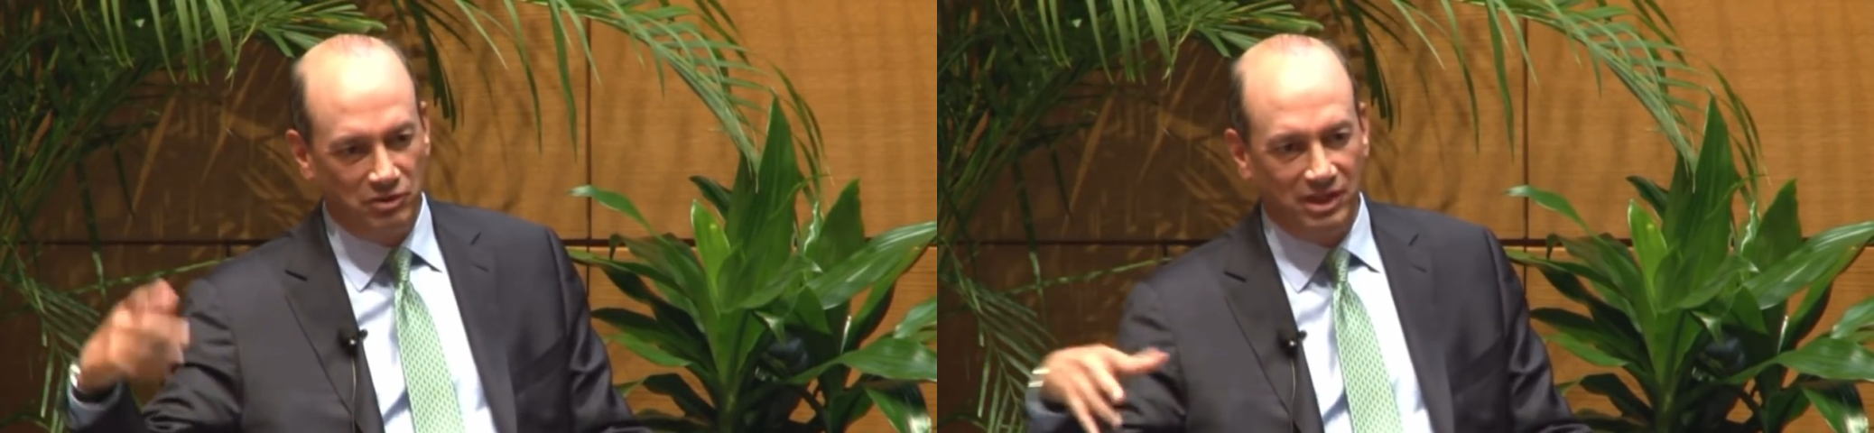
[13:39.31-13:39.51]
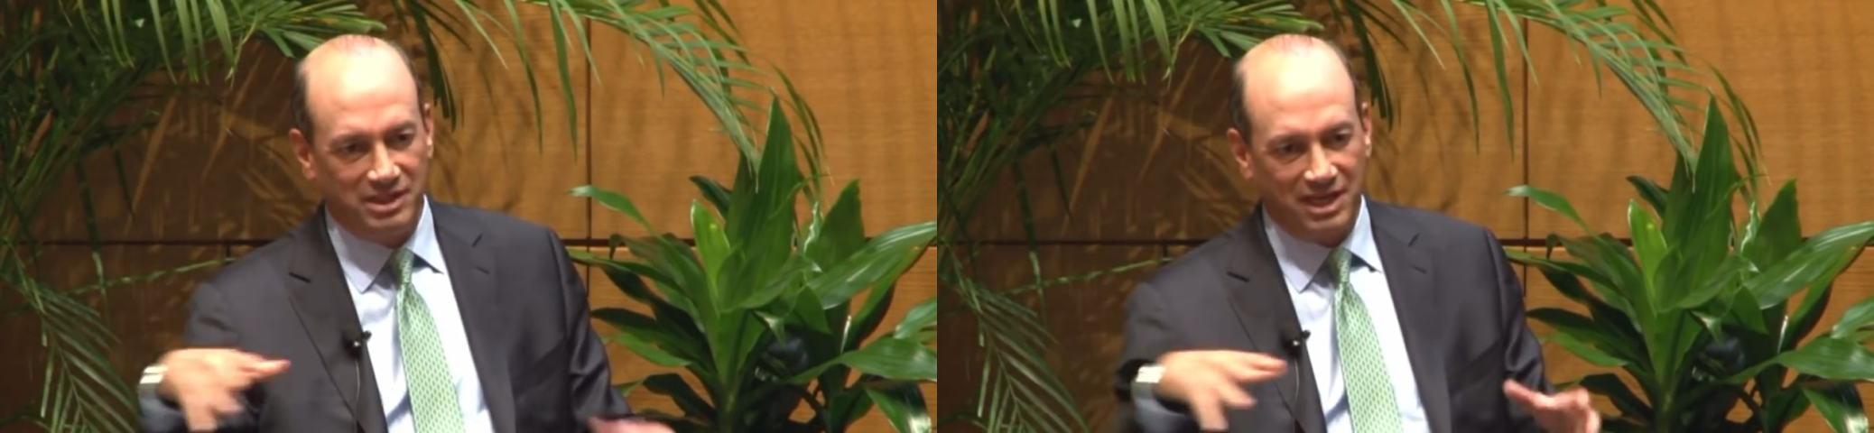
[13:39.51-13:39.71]

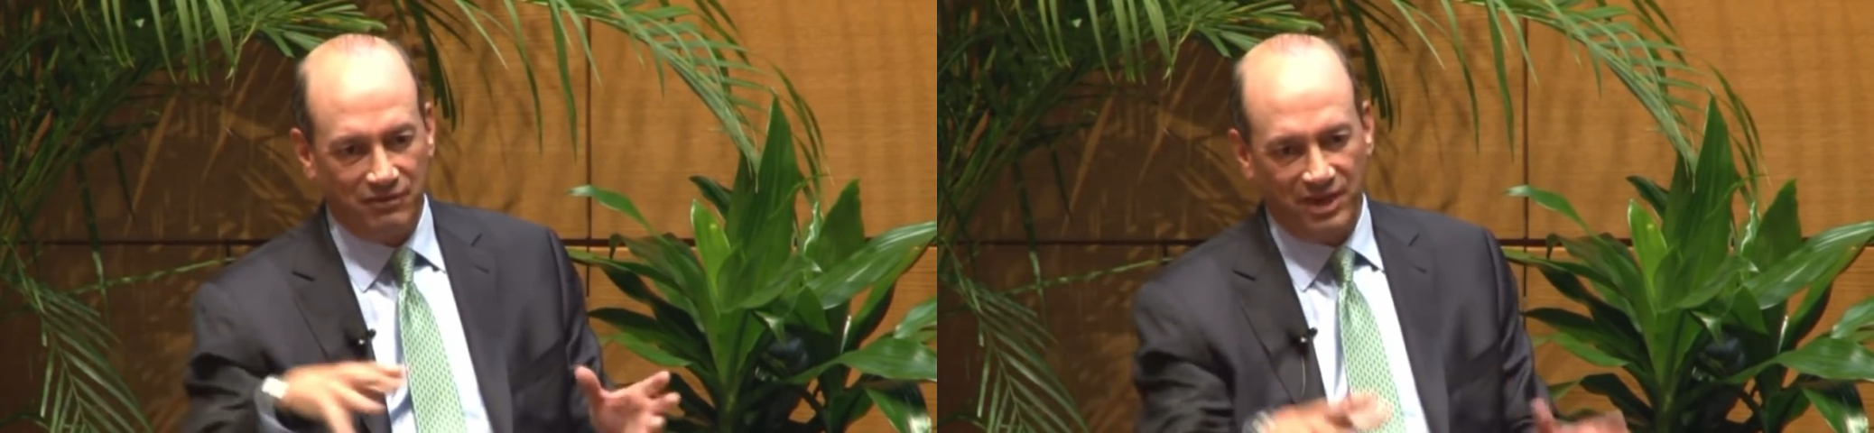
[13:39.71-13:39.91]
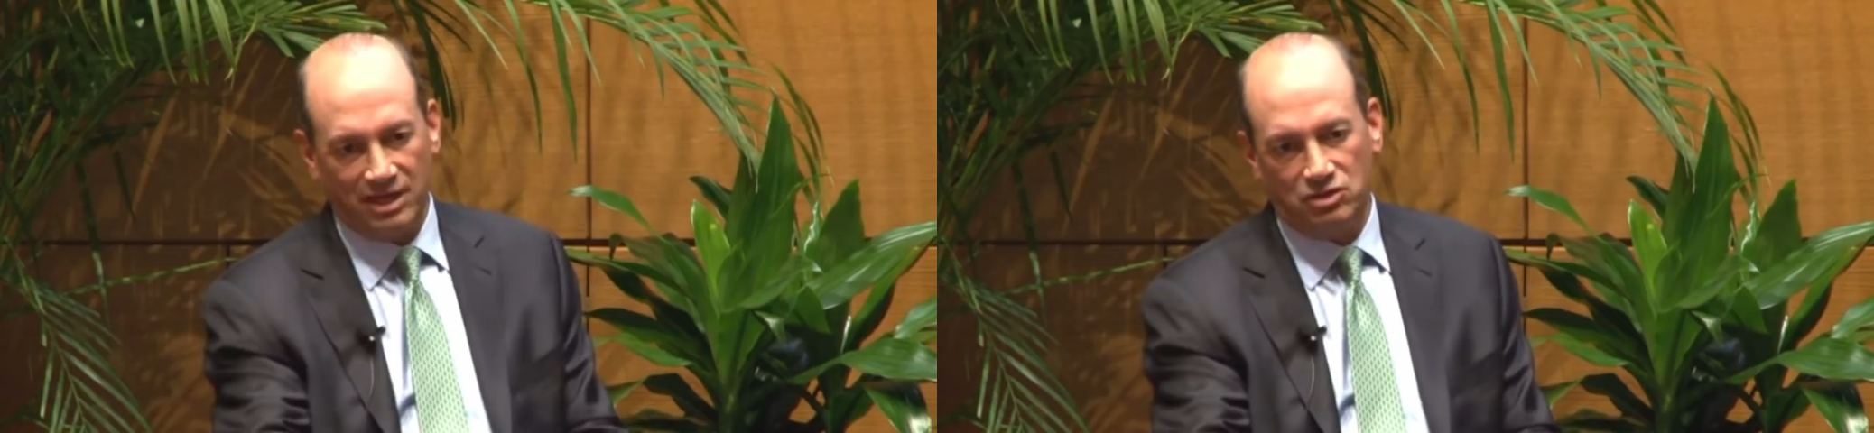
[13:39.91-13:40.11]
really
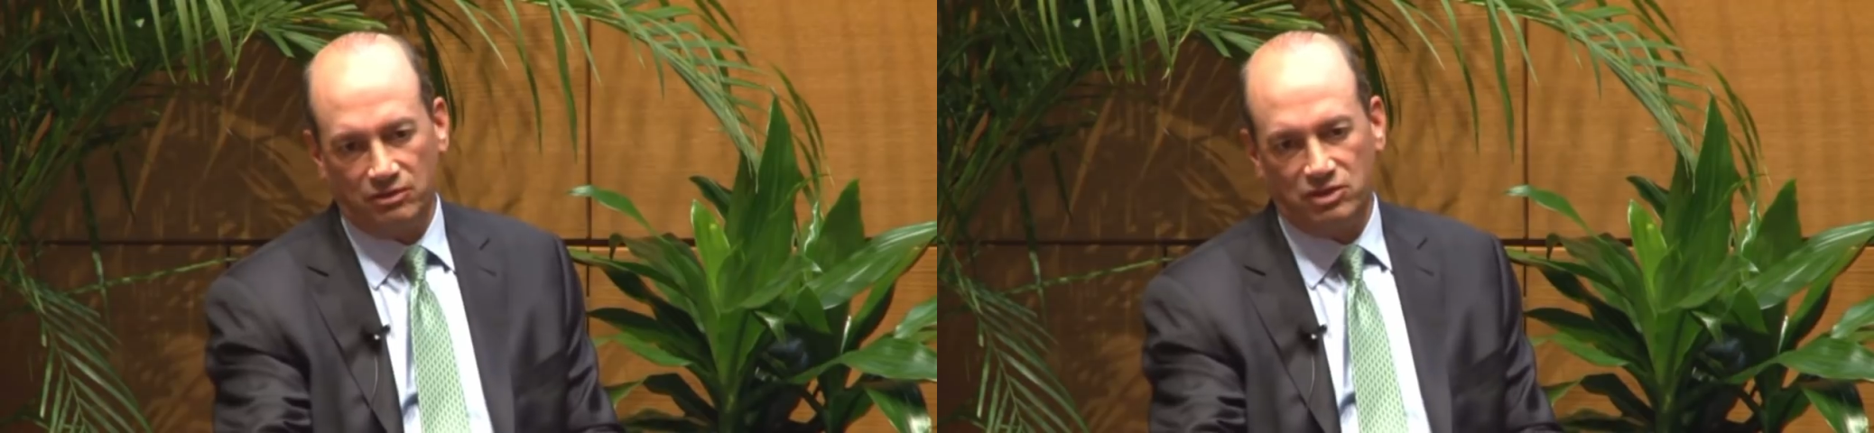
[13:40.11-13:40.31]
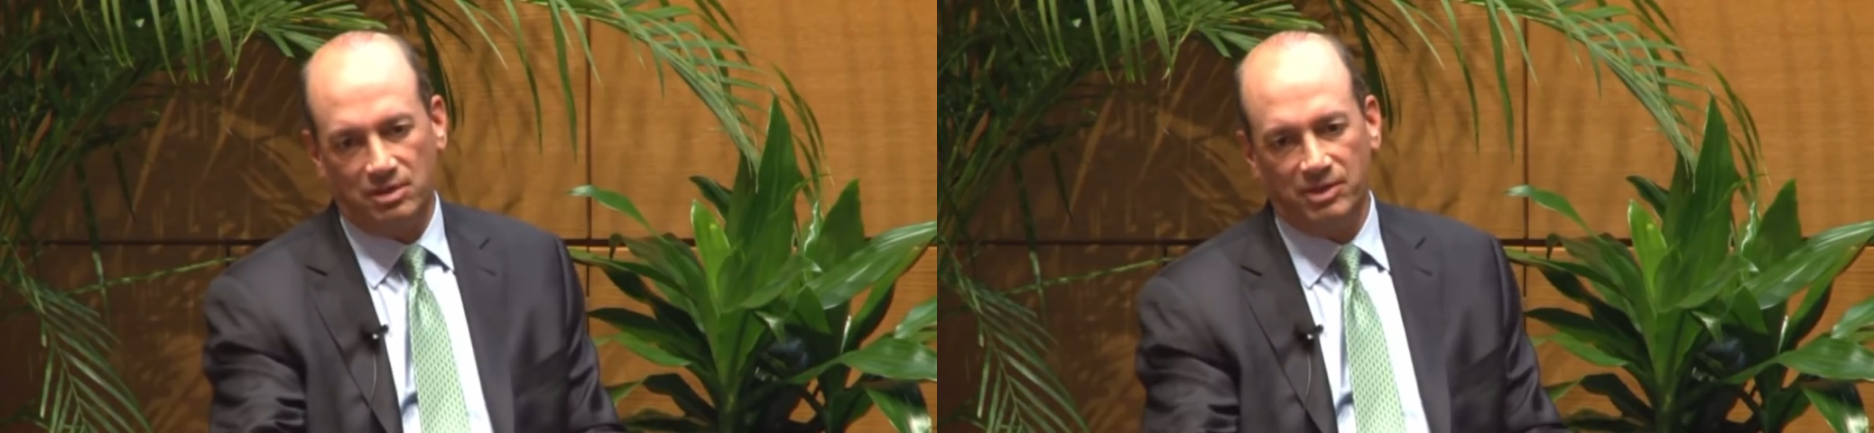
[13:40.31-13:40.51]
take
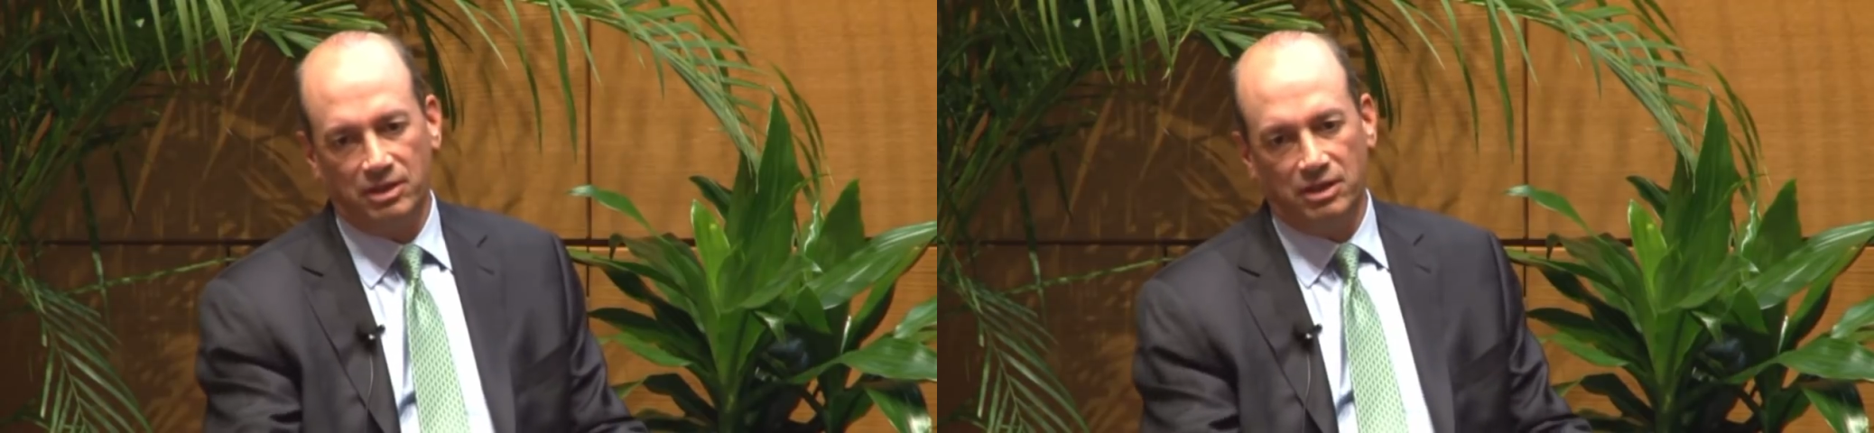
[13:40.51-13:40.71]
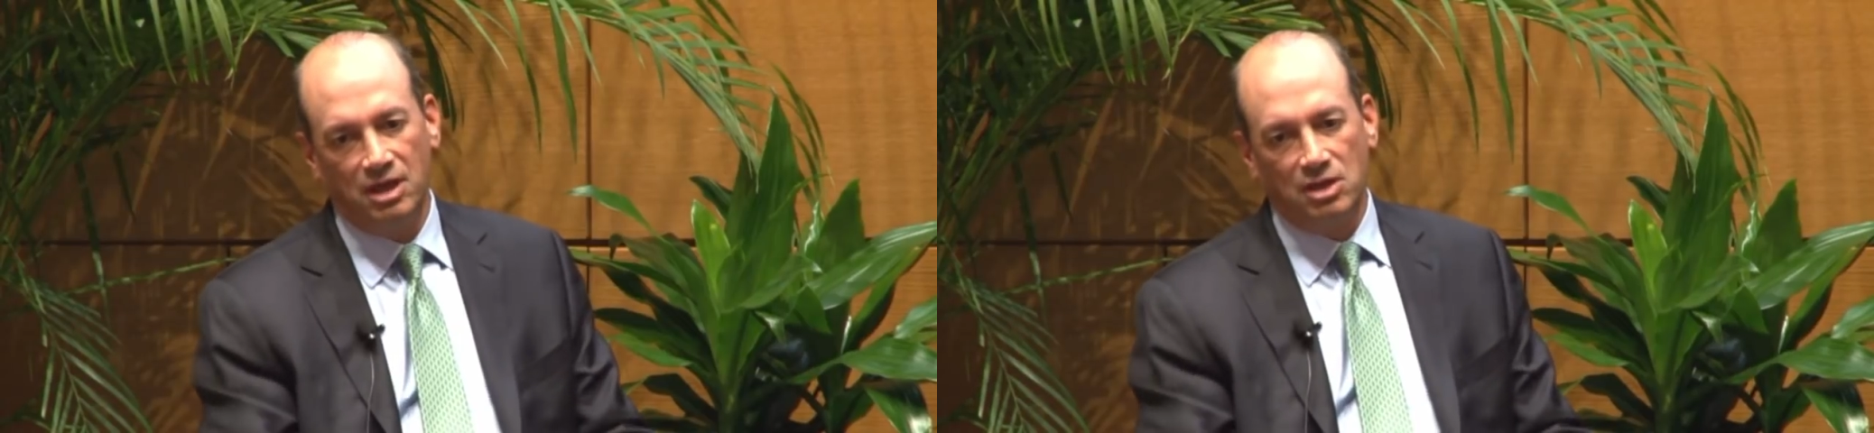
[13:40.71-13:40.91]
advantage of some
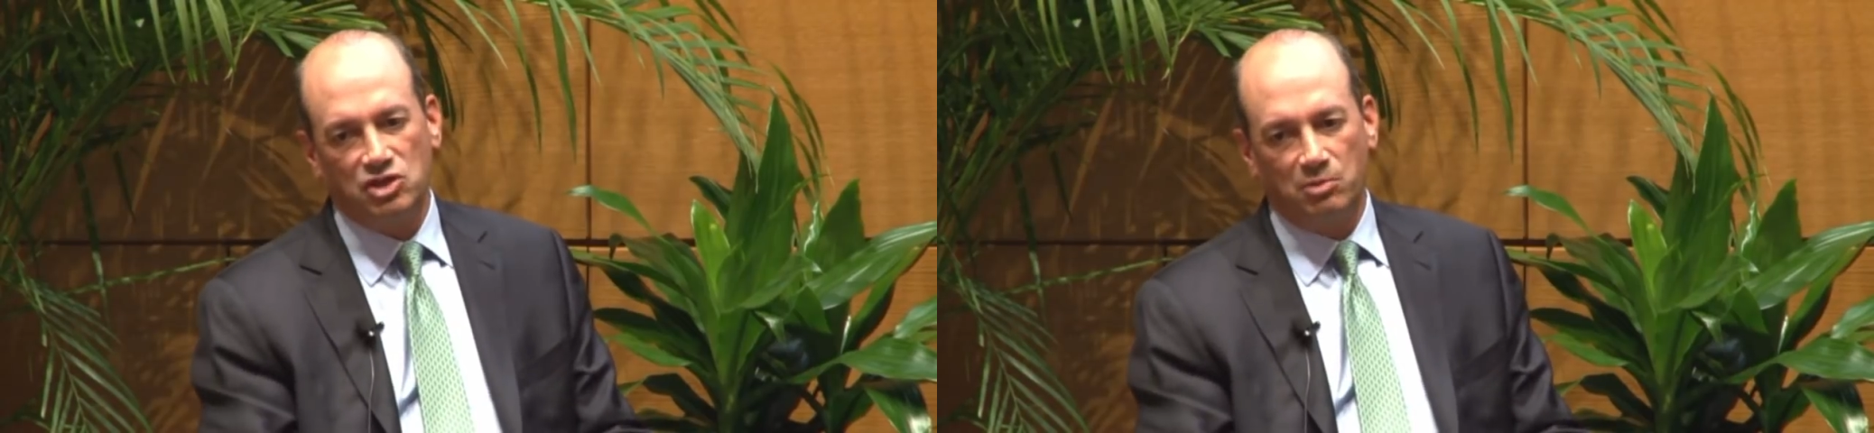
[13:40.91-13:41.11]
of the